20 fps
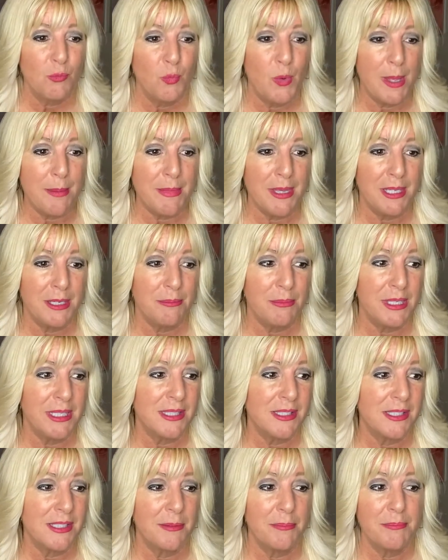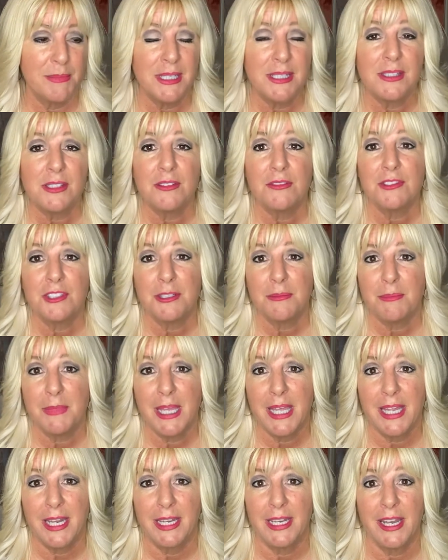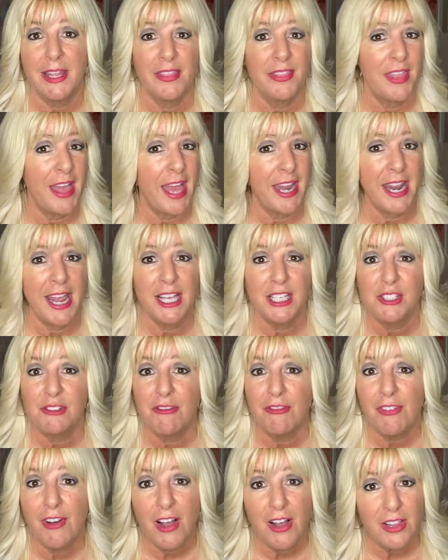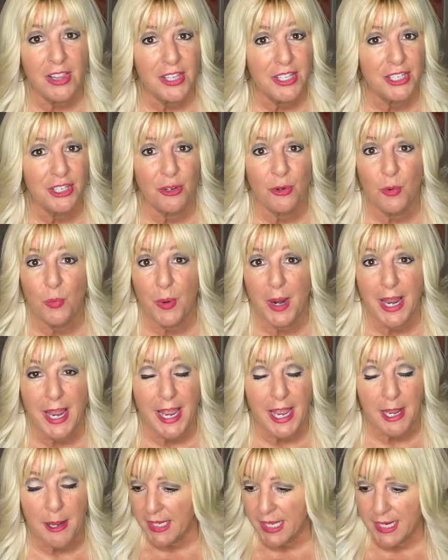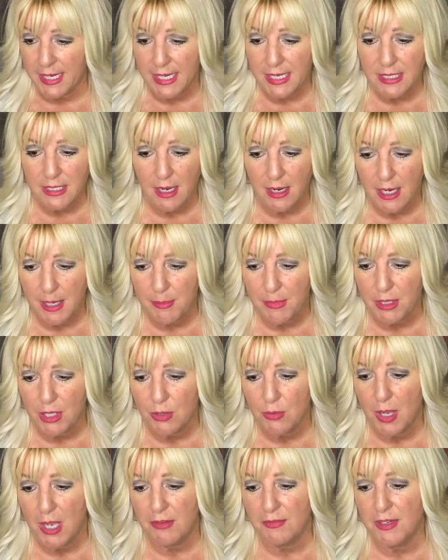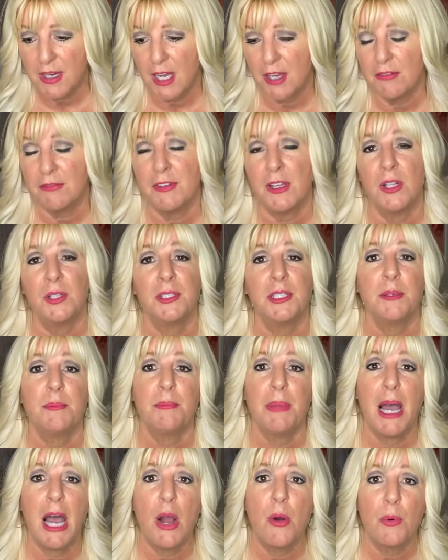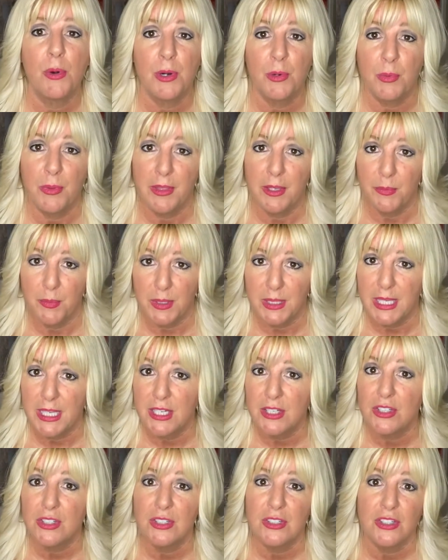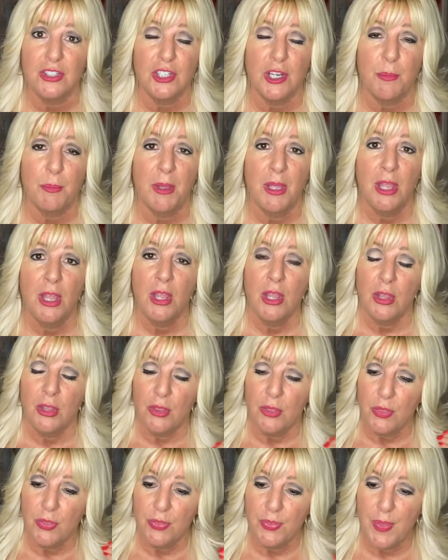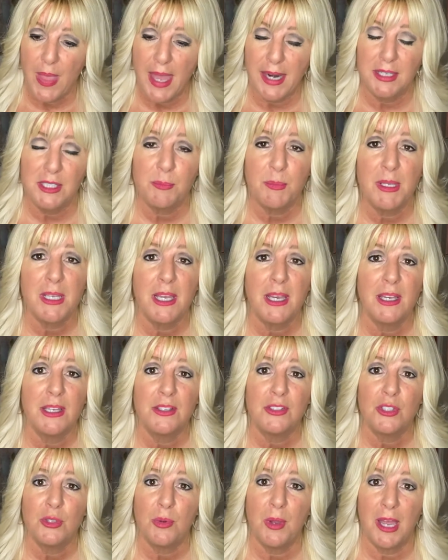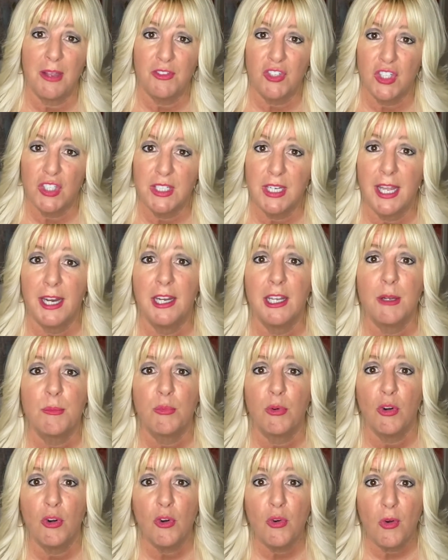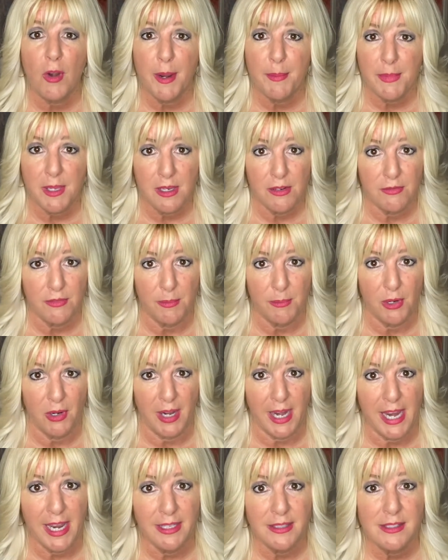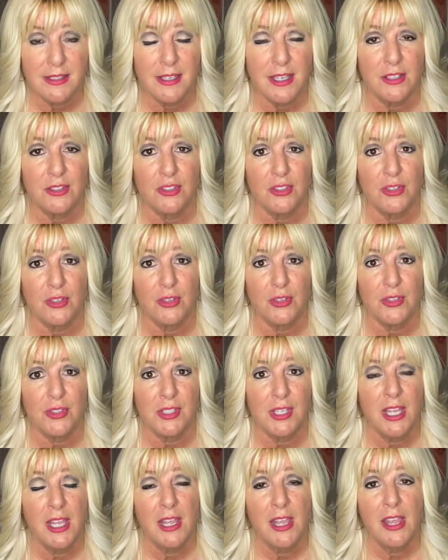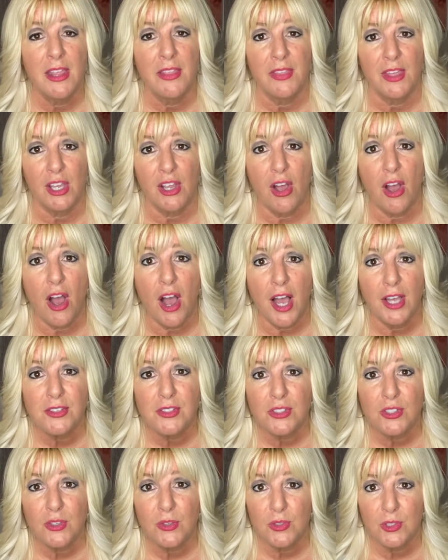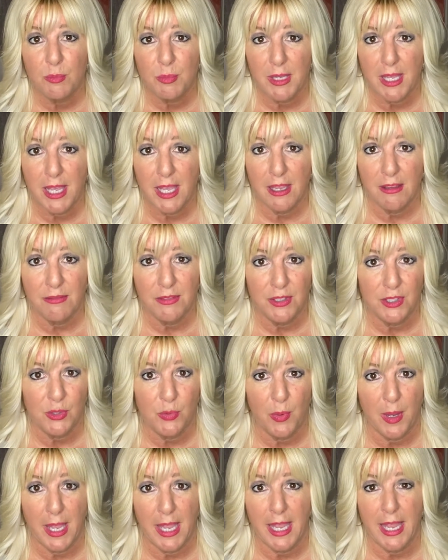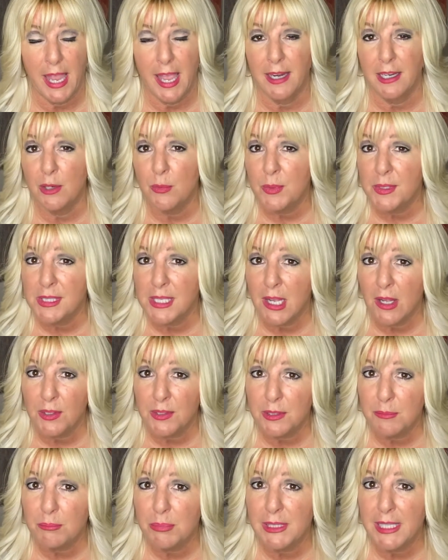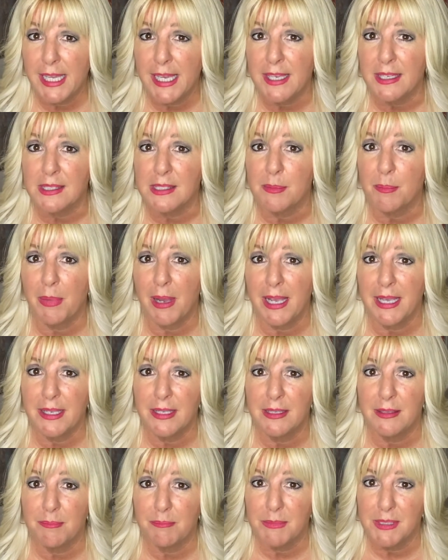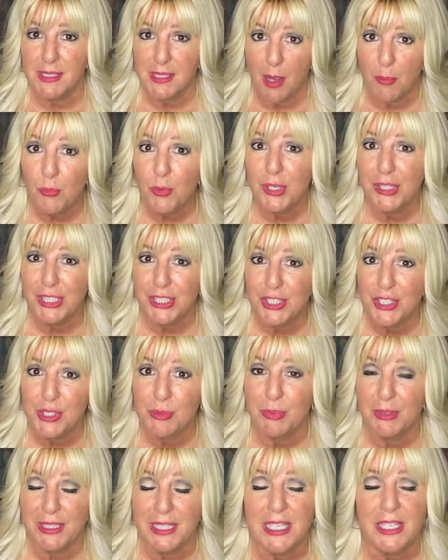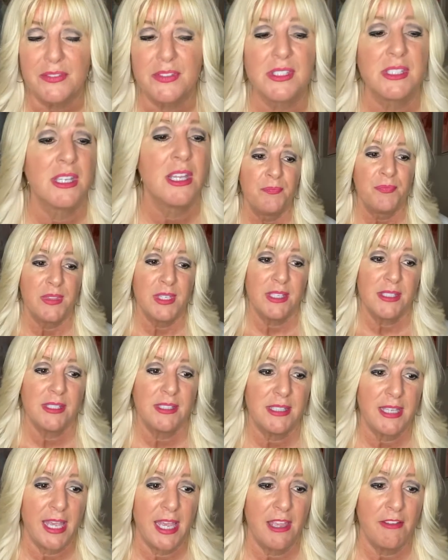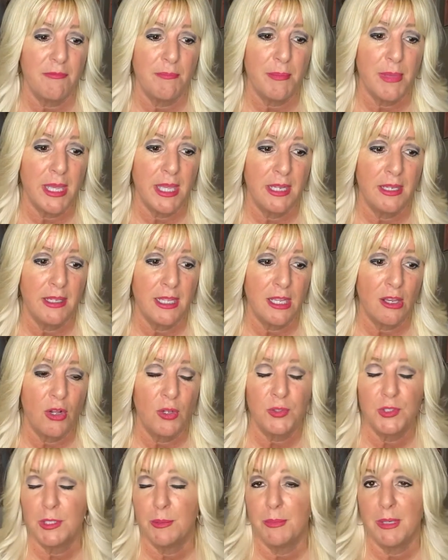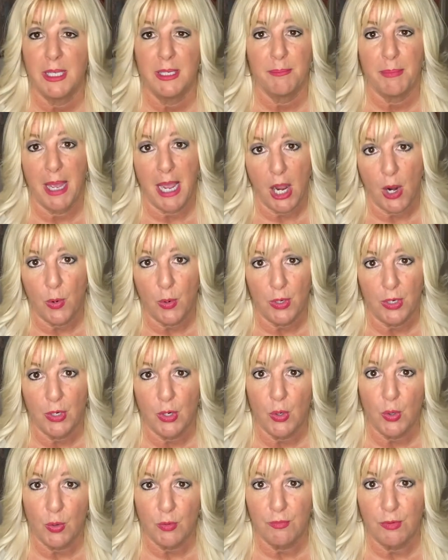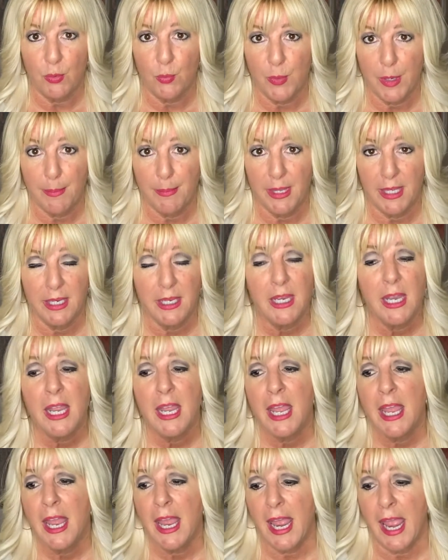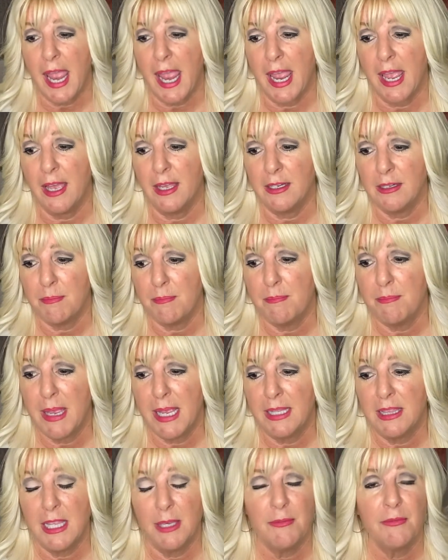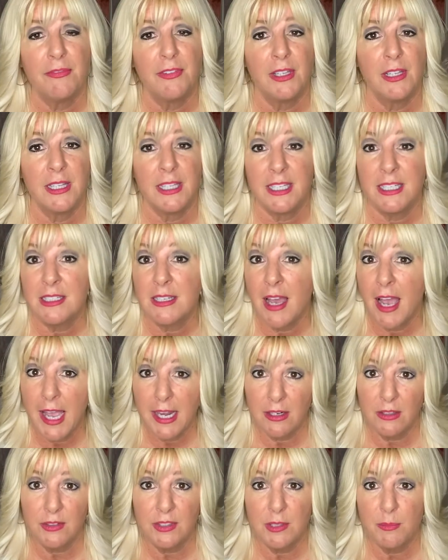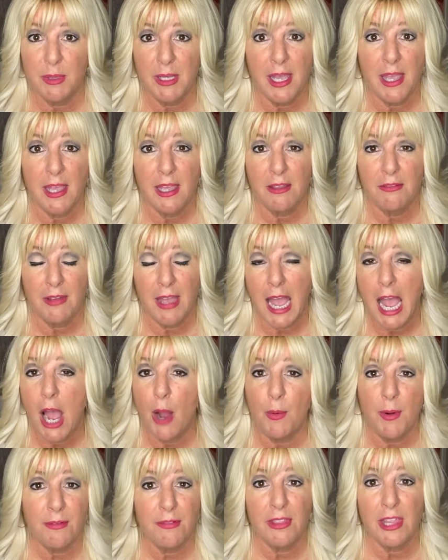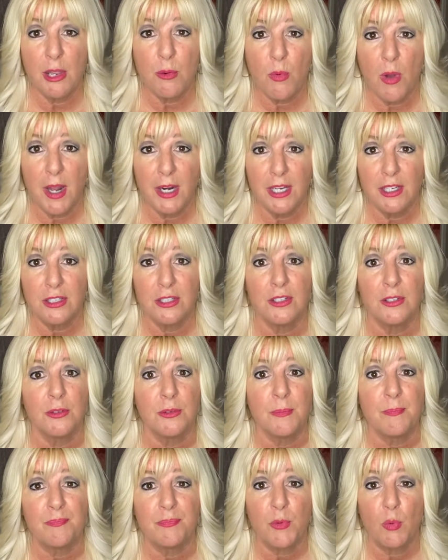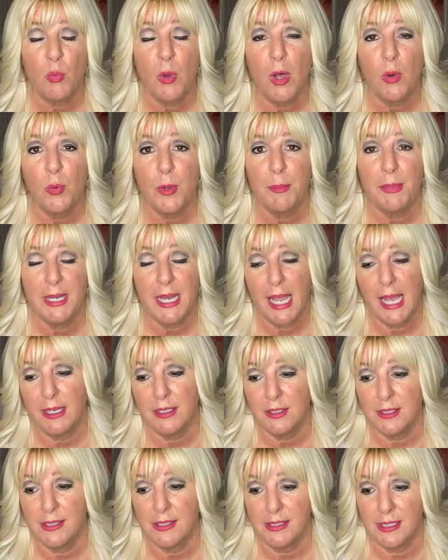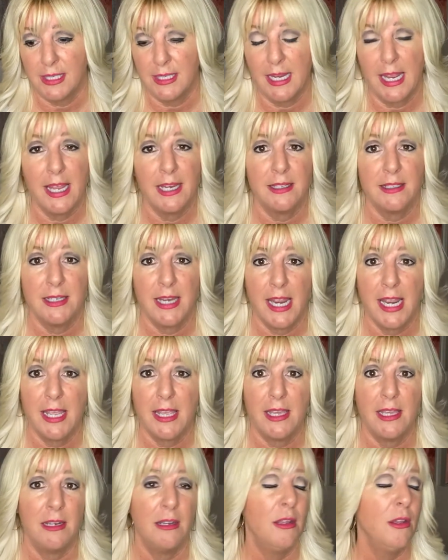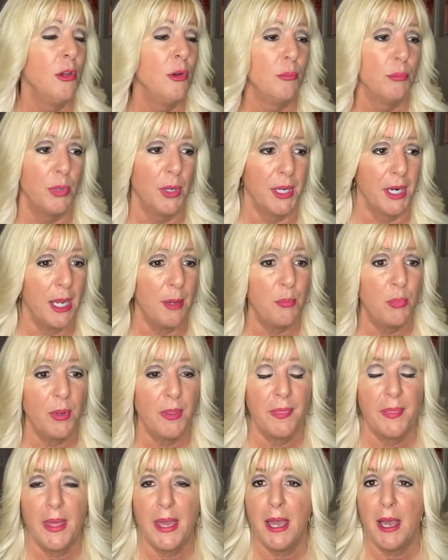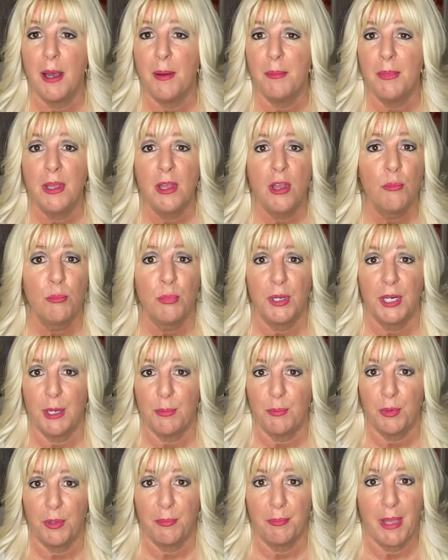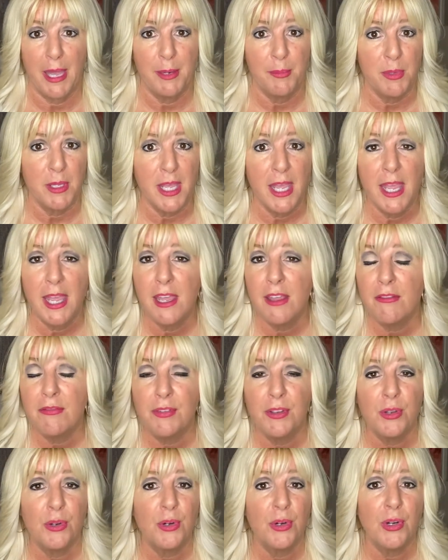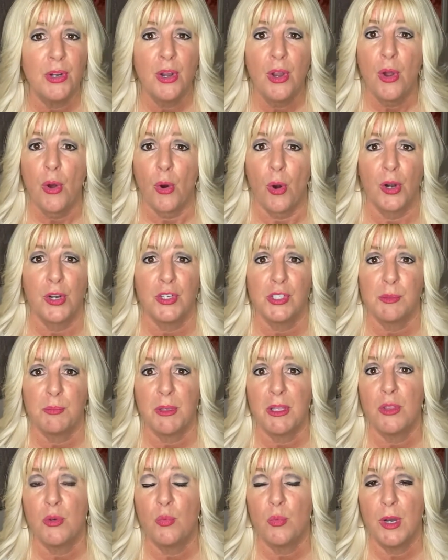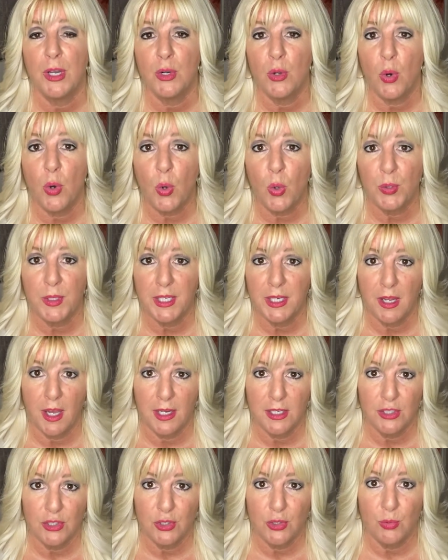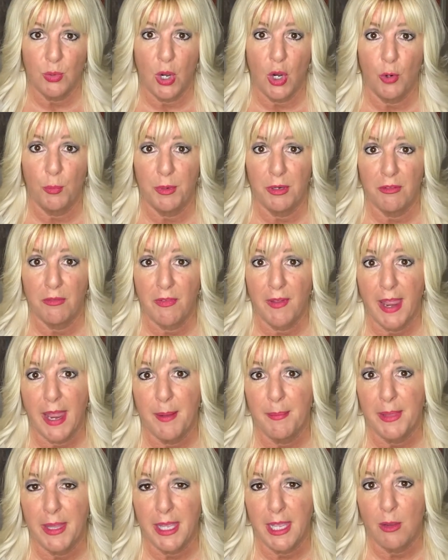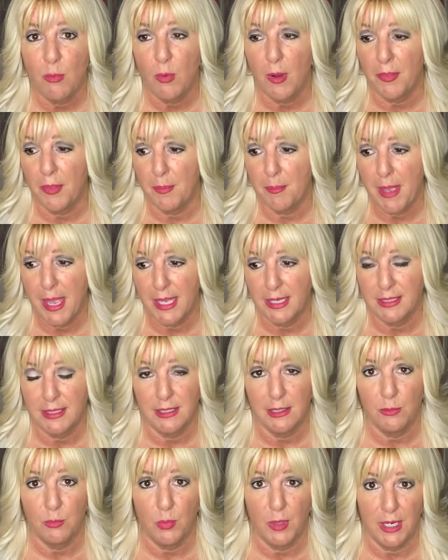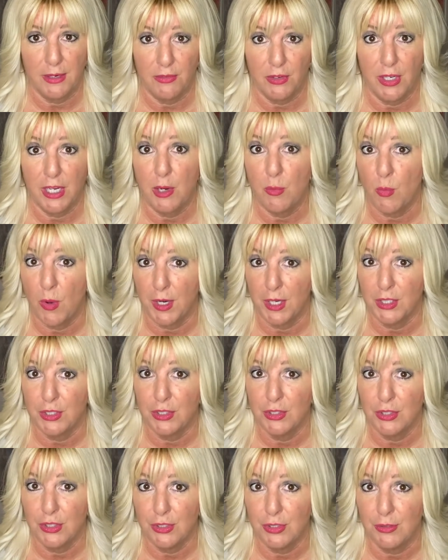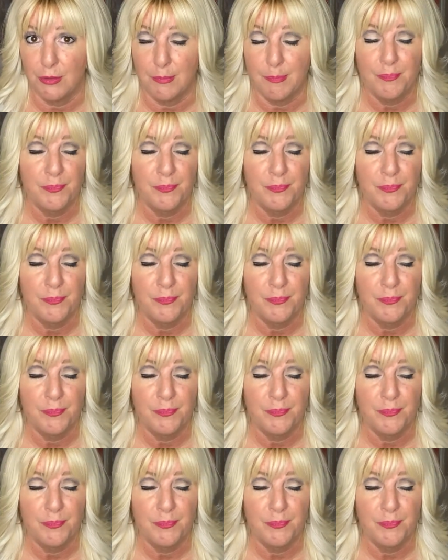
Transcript: Women being submissive to men, that has fallen away. Any time that you have not felt empowered within relationship, that is because you have genetic programming from your ancestors that caused you to behave this way, and it was held in place by some religious beliefs. This gave men the ultimate power over women and made them feel entitled to behave however they wanted to, while women had to sit and take it, put up with them, put up with bad behavior, or just be the one holding on to home and family while the man did whatever he wanted to do.